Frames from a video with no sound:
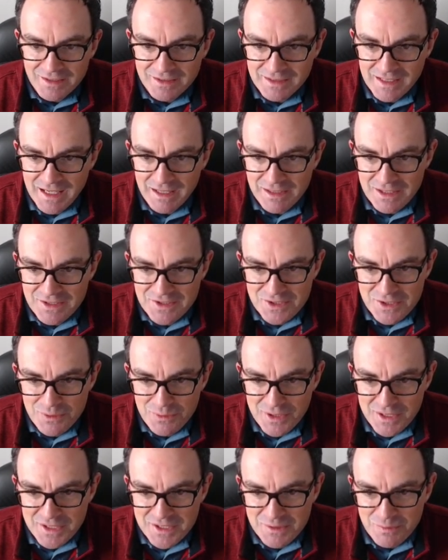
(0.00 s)
Now let's do
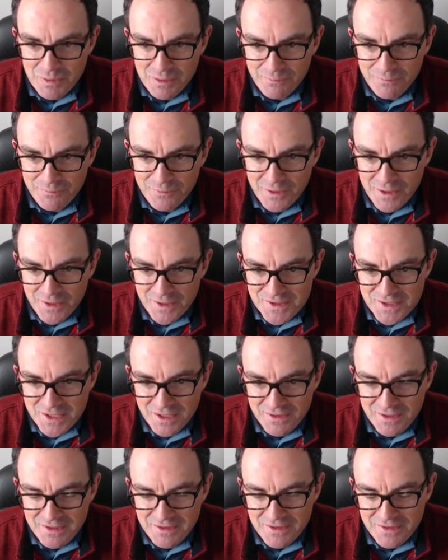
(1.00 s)
this one first. I
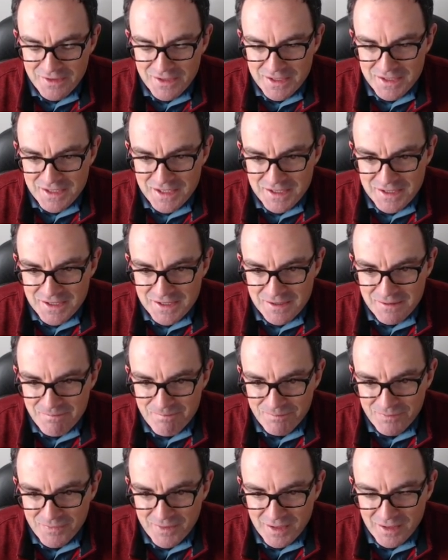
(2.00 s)
think that this is
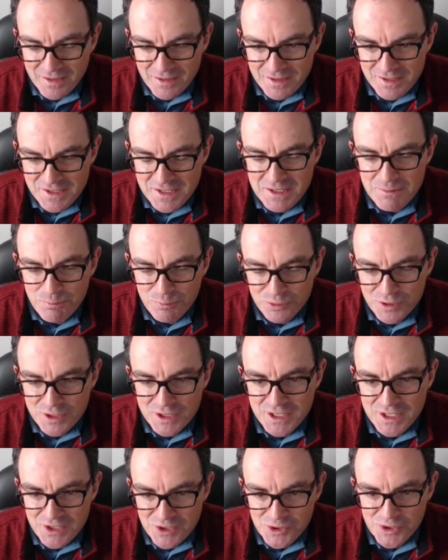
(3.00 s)
this is
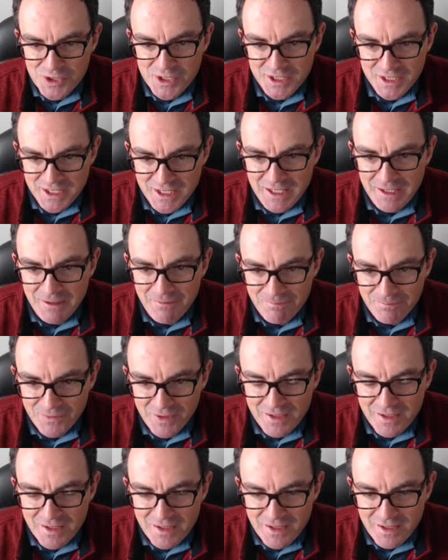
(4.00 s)
pretty tricky.
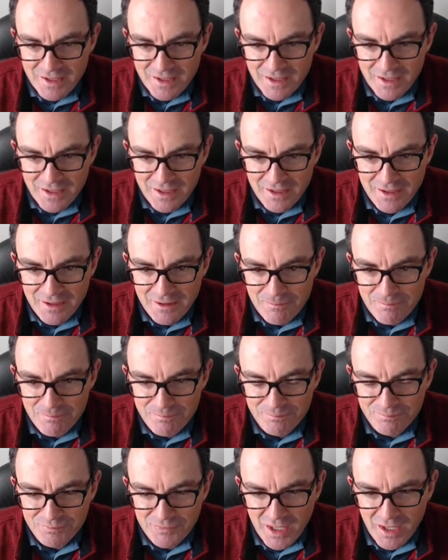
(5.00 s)

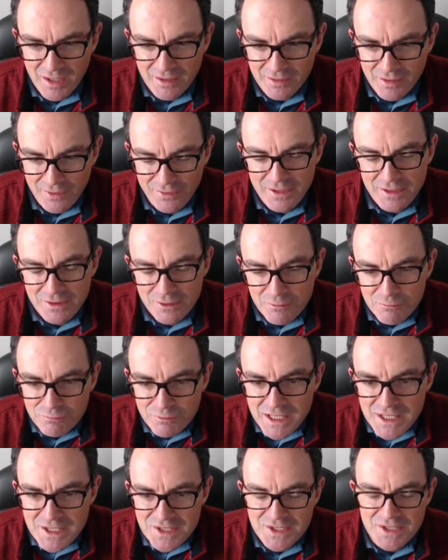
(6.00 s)
Um, and I think the
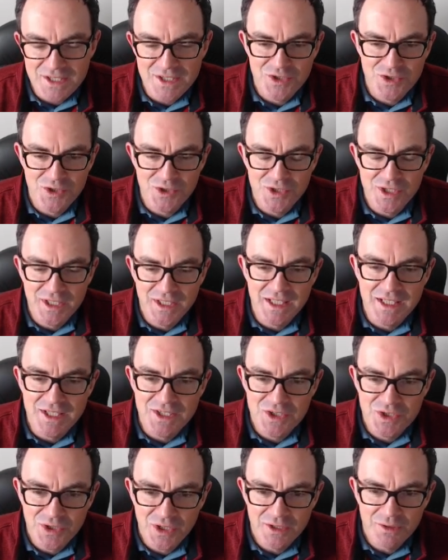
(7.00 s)
reason it's tricky is
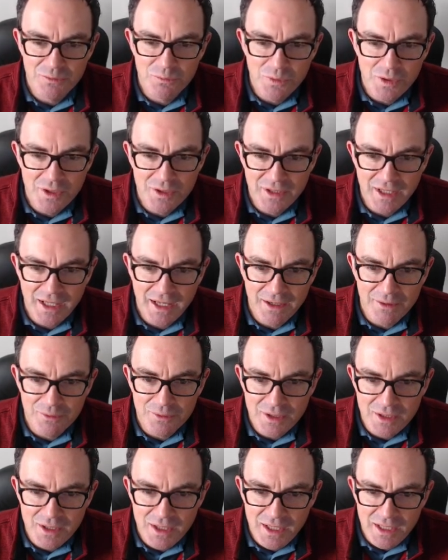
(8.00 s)
trying to work
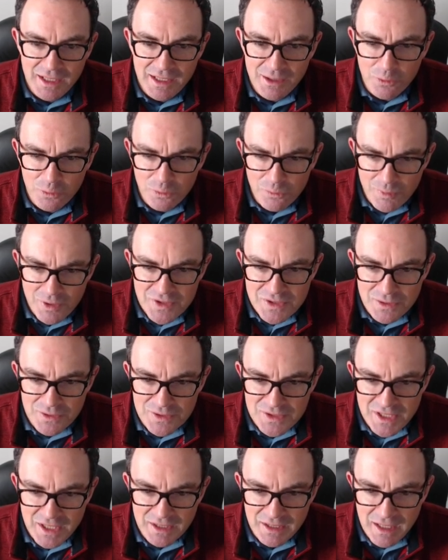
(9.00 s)
out, it almost
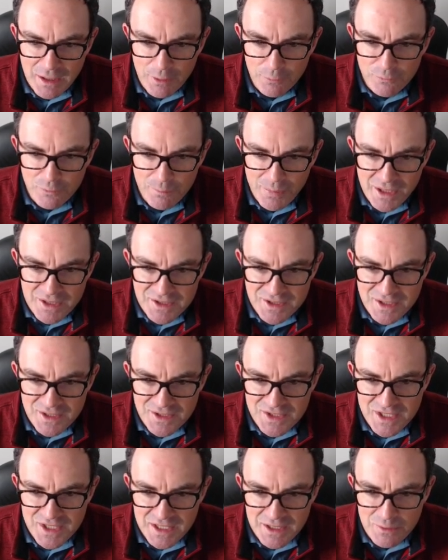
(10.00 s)
looks like an alphabetic
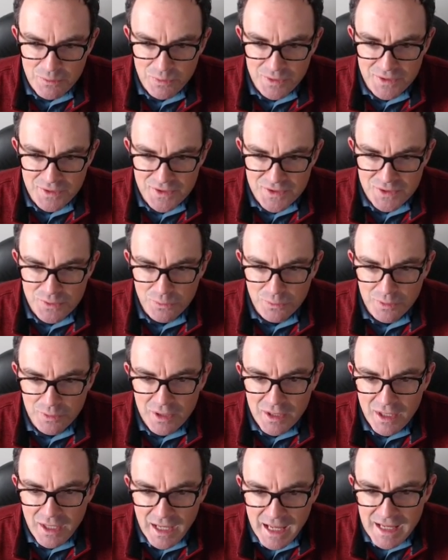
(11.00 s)
sequence, or
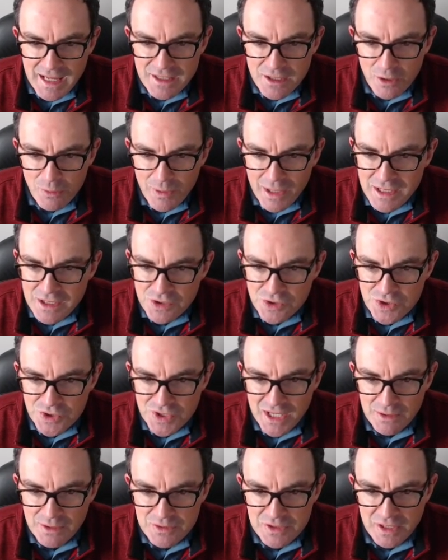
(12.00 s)
NOH
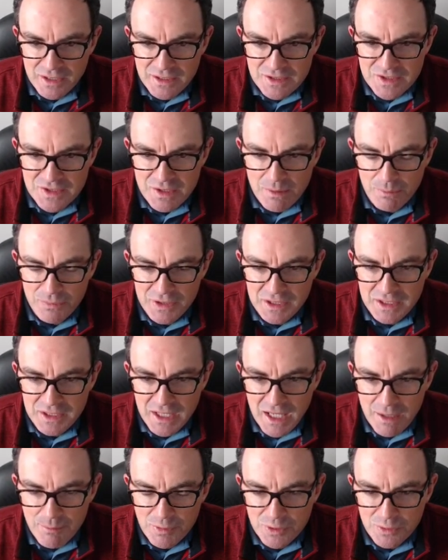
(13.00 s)
sounds like it's something
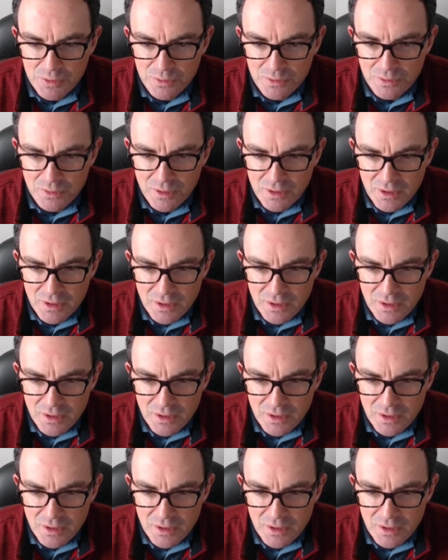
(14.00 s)
chemical.